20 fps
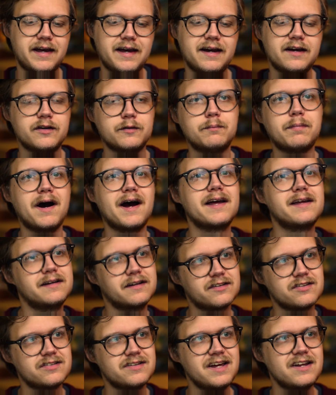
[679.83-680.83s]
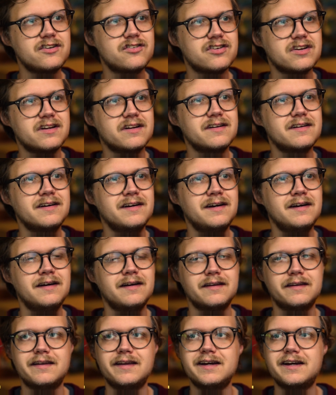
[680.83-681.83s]
And by extension,
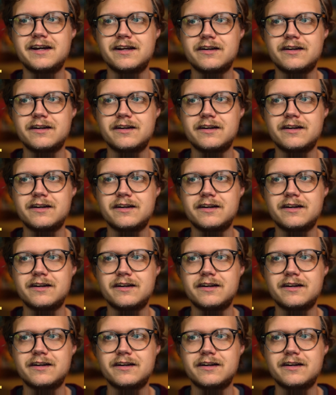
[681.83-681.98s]
they